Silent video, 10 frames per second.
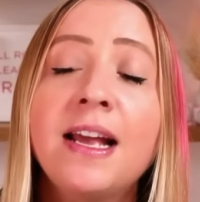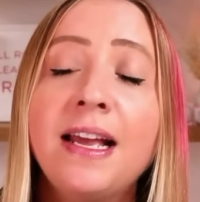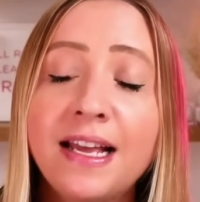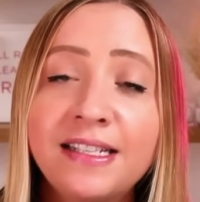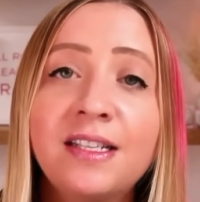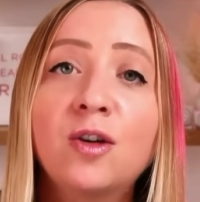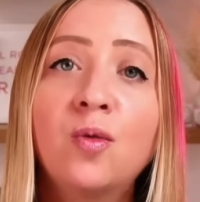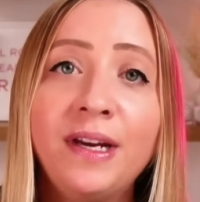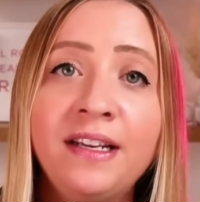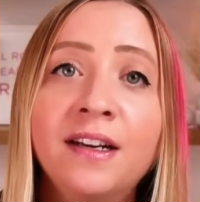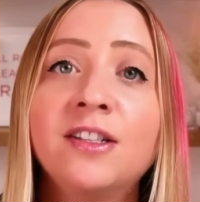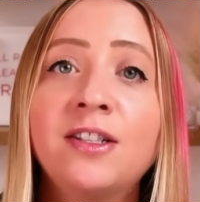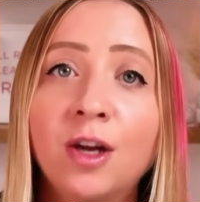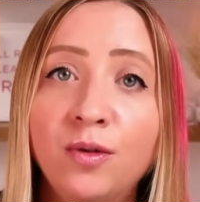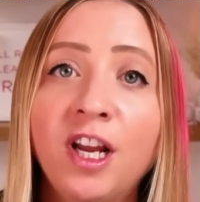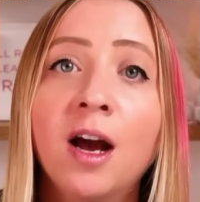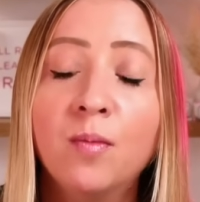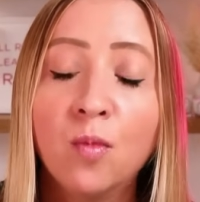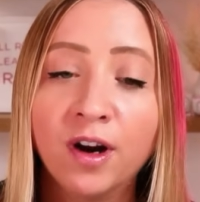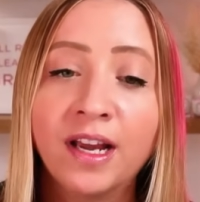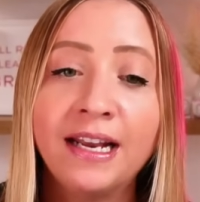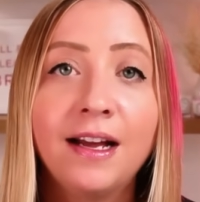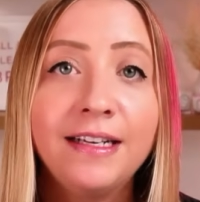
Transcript: is Queen Sonja Morgan.